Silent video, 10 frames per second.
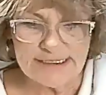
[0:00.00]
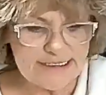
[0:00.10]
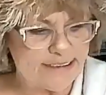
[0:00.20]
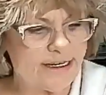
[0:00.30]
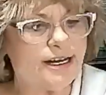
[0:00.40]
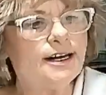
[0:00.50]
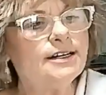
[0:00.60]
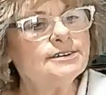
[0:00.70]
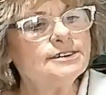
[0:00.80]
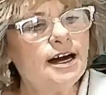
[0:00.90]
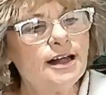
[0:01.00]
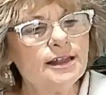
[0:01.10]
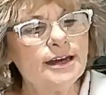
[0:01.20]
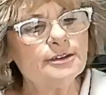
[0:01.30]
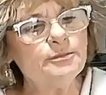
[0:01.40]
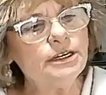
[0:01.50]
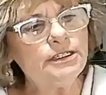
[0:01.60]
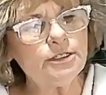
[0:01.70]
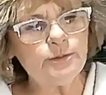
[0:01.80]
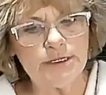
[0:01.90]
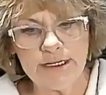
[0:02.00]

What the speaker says: he does not like me doing